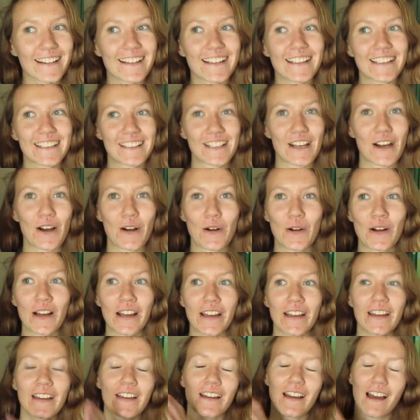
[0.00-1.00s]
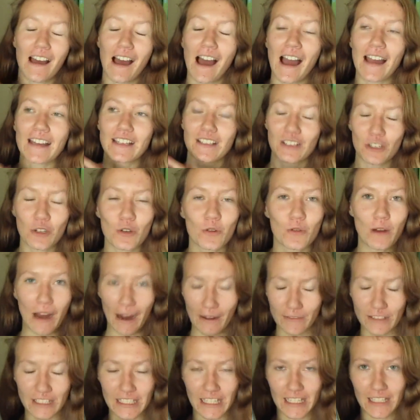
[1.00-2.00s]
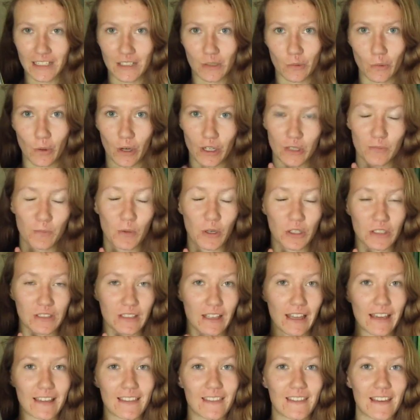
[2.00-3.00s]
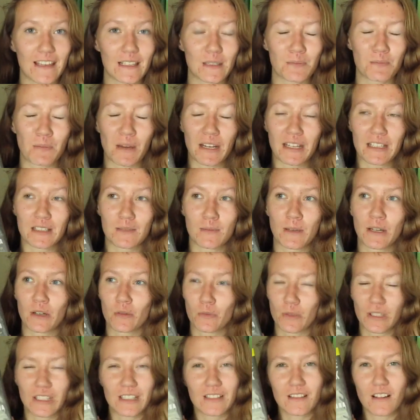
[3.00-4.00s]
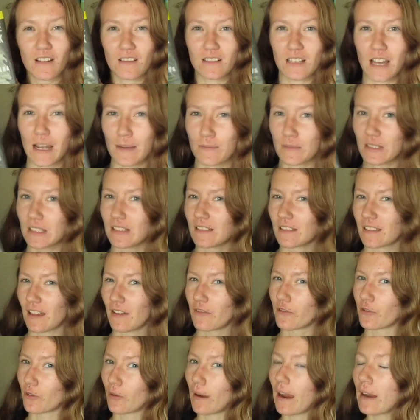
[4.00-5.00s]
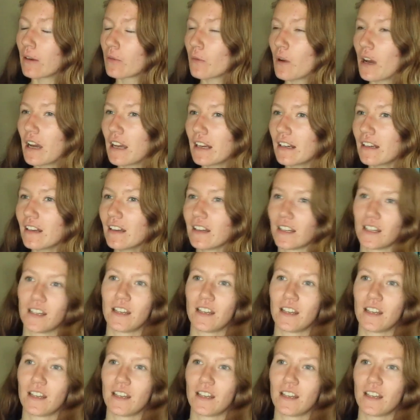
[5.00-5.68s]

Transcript: so I do gravitate towards books like this, but it's been a really long time since I've read one,